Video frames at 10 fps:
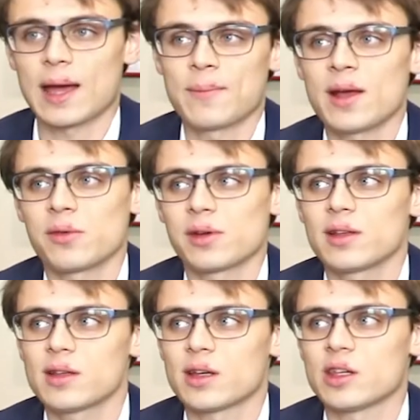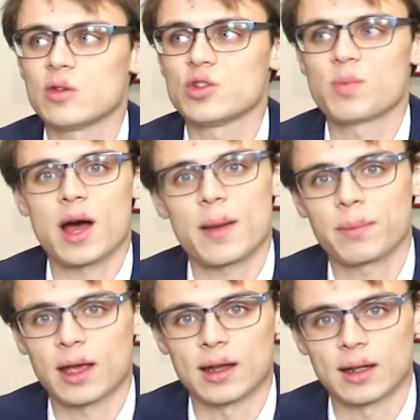I'm not really a huge
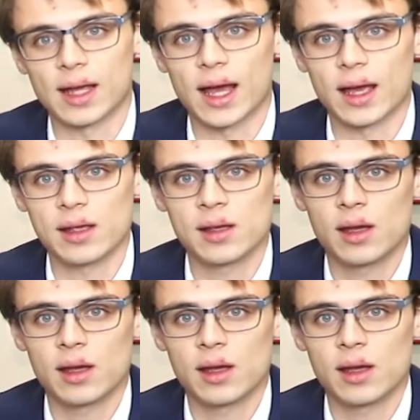pop kind of guy.